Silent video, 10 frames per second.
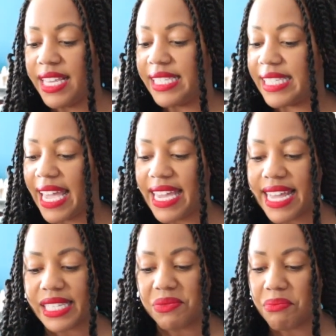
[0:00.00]
Say
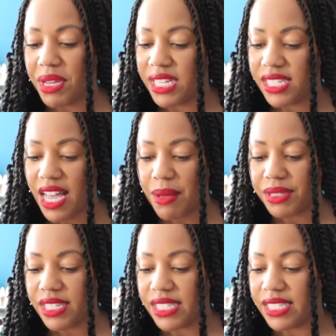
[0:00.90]
it as many
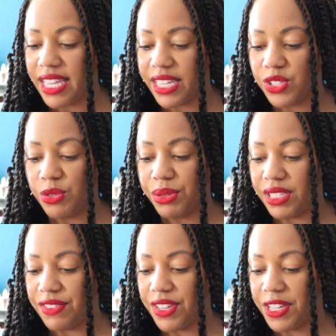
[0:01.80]
times as it takes to
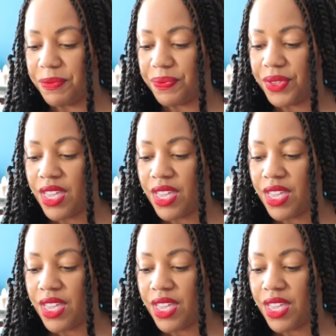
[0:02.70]
believe it.